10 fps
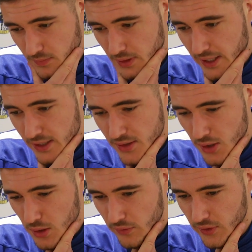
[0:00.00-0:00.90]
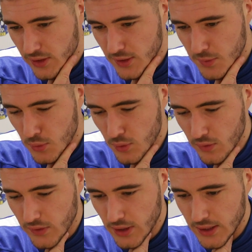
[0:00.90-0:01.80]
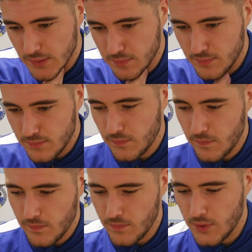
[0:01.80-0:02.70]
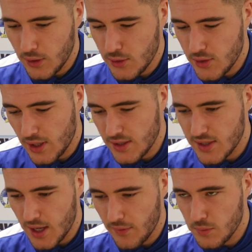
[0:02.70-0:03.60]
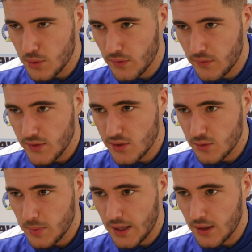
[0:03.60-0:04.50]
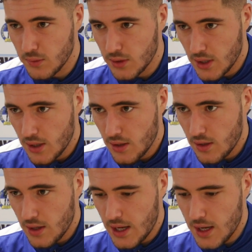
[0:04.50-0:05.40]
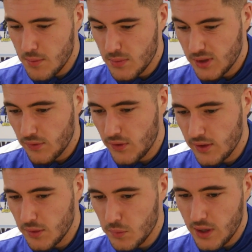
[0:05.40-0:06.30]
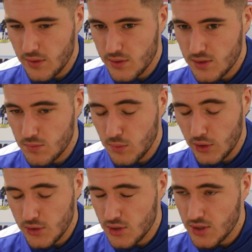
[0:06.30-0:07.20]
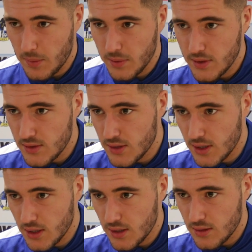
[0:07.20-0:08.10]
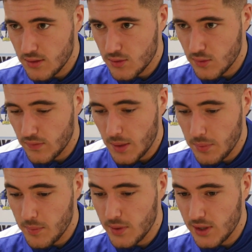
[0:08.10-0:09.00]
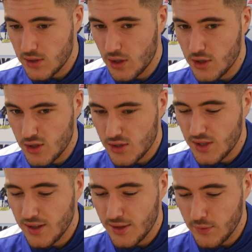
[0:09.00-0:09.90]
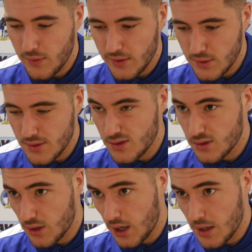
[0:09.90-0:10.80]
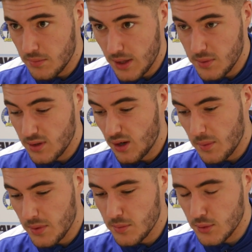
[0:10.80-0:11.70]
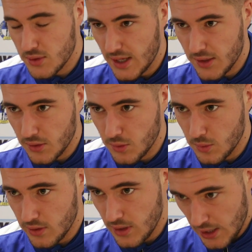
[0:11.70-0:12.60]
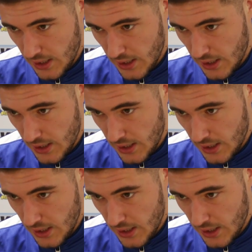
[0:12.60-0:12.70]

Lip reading: League Two, I think it's more of a, you know, you get set up for more of a physical battle and defending, whereas once you step into the sort of like Premier League side, you can see the defenders are like maybe like a bit more technical and